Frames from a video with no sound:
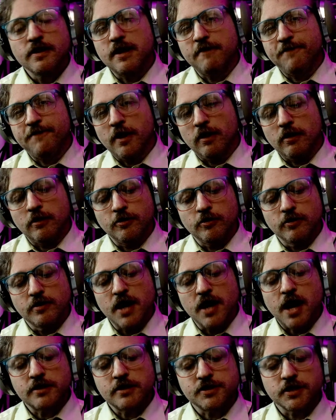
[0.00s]
They fell under
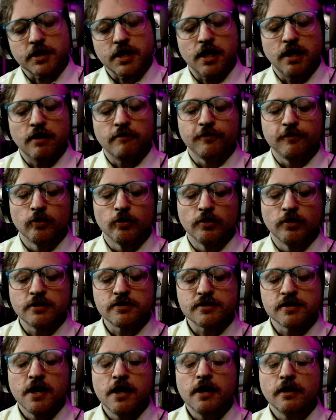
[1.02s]
Gnostic
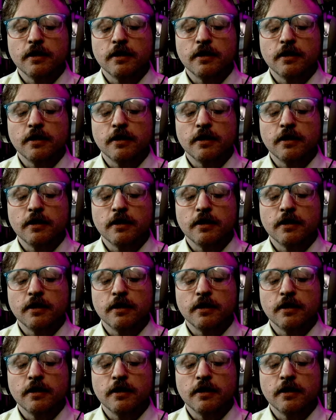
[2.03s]
influence.